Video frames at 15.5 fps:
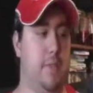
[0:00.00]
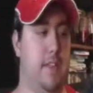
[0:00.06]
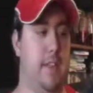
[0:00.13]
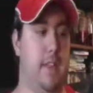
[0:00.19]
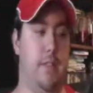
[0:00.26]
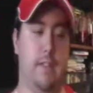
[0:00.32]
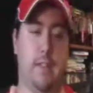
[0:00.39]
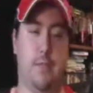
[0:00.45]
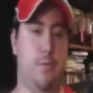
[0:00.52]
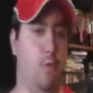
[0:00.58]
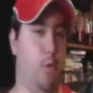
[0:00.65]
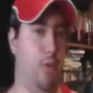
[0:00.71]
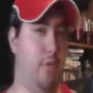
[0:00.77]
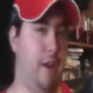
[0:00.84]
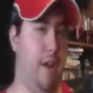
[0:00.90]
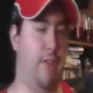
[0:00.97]
If it's
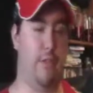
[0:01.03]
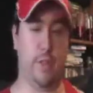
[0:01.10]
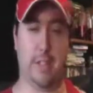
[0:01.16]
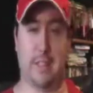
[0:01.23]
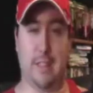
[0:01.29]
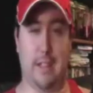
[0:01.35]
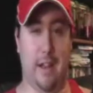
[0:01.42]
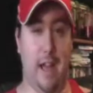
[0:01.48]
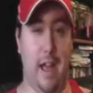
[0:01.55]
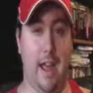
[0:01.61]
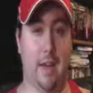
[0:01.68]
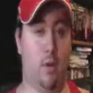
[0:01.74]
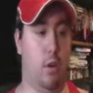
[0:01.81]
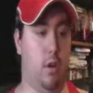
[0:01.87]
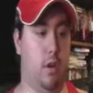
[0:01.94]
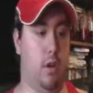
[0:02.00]
45 versus a 9,
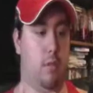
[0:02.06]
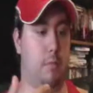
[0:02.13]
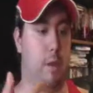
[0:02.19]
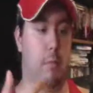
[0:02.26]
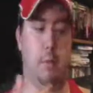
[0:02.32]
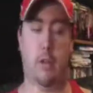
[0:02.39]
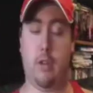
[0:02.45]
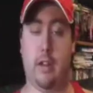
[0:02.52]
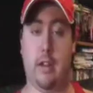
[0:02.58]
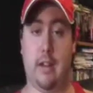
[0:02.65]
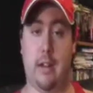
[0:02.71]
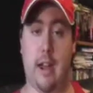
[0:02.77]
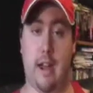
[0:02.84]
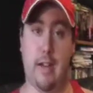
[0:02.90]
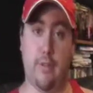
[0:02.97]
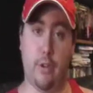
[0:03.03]
or maybe you'll get a
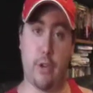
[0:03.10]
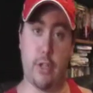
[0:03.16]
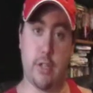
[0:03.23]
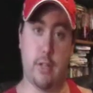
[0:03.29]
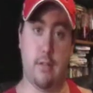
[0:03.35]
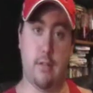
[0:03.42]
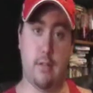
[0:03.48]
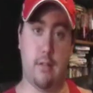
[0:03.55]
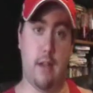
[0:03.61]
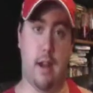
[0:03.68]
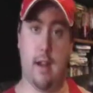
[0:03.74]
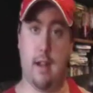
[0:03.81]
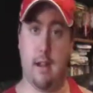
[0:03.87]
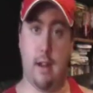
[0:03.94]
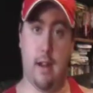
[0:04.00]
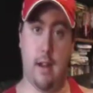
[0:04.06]
9 version,
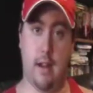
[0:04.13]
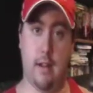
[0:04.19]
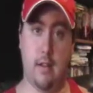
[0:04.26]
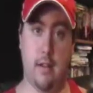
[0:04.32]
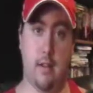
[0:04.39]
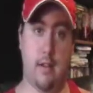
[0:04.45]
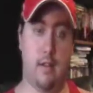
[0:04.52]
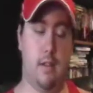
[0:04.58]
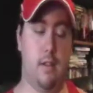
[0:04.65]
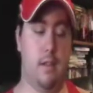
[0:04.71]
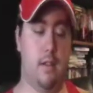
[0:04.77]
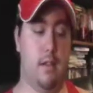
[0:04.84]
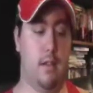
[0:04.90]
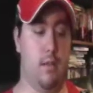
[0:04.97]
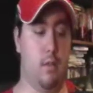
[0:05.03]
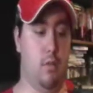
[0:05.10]
9 and 9,
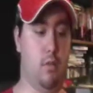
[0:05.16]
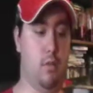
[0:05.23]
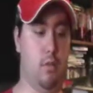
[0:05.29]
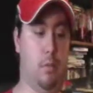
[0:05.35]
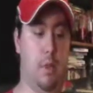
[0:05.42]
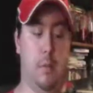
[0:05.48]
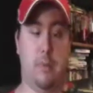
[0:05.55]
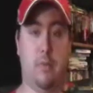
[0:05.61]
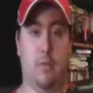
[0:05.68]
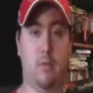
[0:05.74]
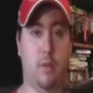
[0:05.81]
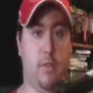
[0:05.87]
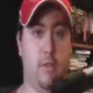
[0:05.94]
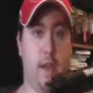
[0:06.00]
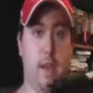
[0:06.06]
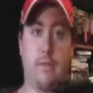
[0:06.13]
or maybe
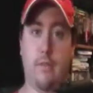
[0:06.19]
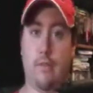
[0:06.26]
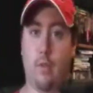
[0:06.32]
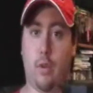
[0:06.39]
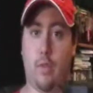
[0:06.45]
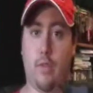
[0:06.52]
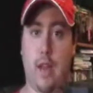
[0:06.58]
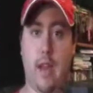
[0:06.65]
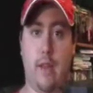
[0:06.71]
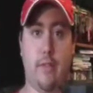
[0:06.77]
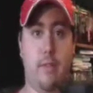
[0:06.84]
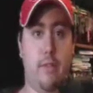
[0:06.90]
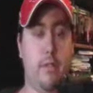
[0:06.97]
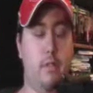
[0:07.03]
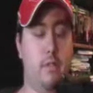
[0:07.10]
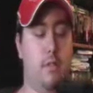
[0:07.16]
45 and 45.
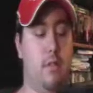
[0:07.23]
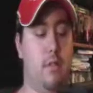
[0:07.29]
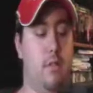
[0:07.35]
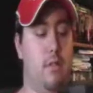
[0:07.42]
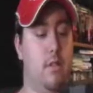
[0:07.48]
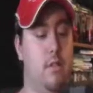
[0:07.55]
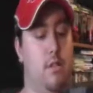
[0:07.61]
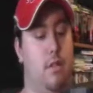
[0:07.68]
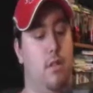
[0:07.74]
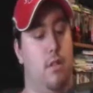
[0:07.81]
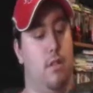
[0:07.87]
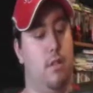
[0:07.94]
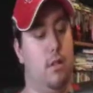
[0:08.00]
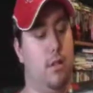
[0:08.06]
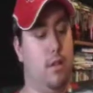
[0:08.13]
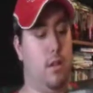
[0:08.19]

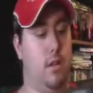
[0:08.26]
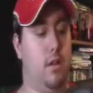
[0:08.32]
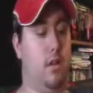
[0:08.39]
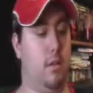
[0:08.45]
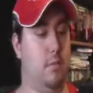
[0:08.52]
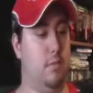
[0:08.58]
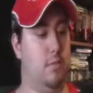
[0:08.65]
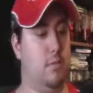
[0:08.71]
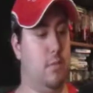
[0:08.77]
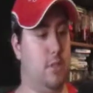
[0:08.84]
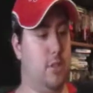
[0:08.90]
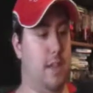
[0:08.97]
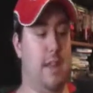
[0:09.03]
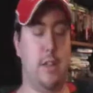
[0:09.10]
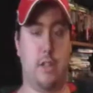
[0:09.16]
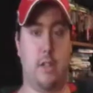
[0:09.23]
So
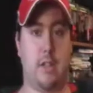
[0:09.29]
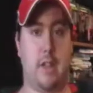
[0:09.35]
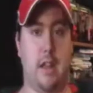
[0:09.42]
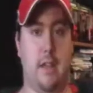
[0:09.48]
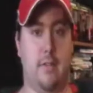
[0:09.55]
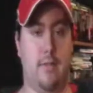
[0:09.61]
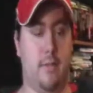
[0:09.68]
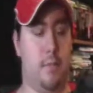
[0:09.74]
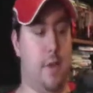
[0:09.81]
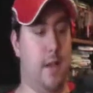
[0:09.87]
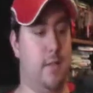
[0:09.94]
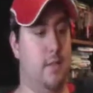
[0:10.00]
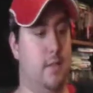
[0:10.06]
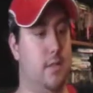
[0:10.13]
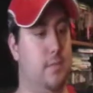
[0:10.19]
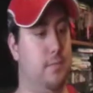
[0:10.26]
that just kind of
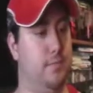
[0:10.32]
depends.